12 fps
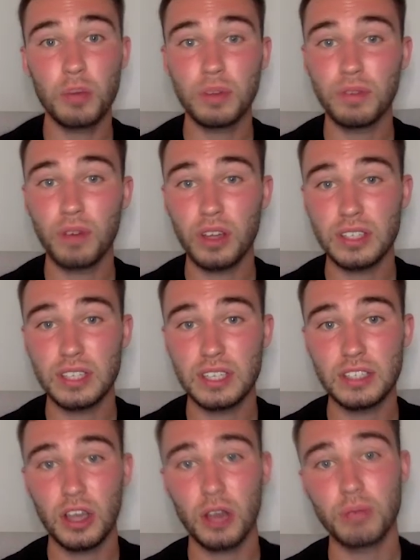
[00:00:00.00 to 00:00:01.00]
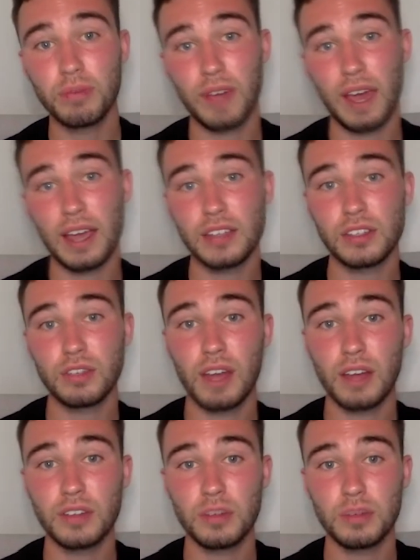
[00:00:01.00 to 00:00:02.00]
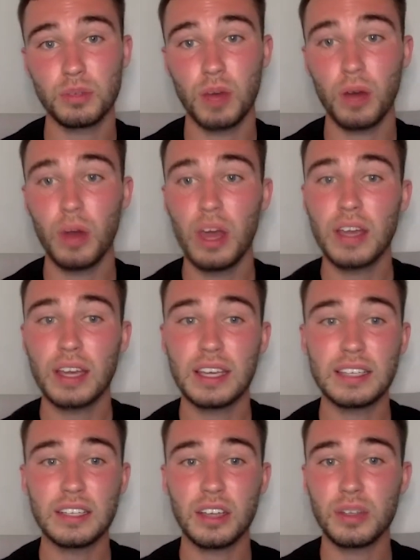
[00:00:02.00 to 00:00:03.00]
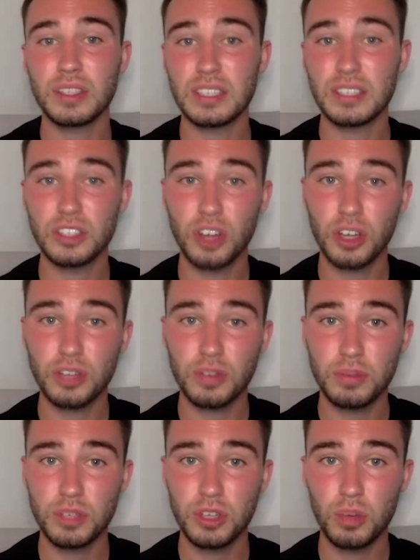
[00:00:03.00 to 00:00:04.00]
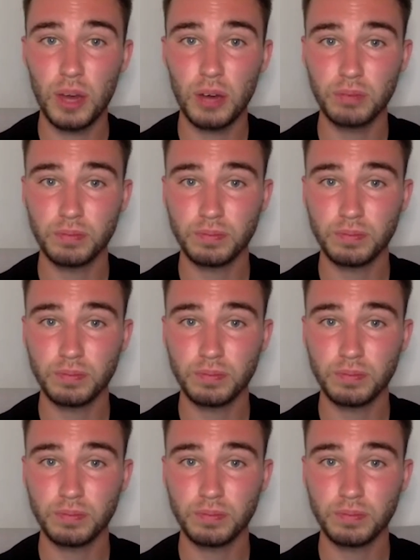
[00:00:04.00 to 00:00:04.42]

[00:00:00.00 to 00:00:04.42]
advantage, home fans around him as well. Is this a chance for him to do well?